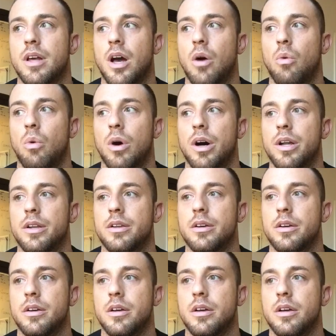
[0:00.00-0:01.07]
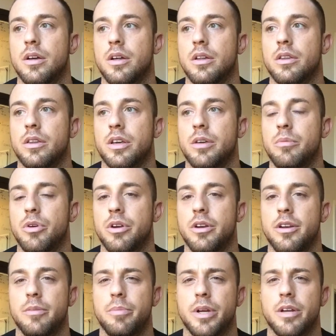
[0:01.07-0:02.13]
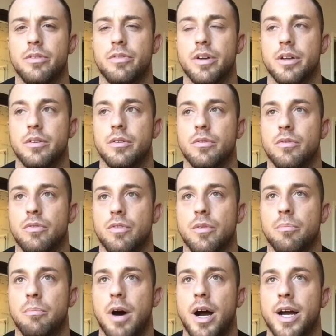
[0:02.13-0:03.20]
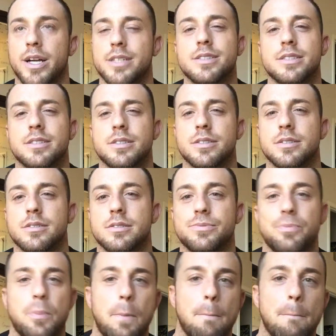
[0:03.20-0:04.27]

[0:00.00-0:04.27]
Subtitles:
I want the community to benefit from my existence.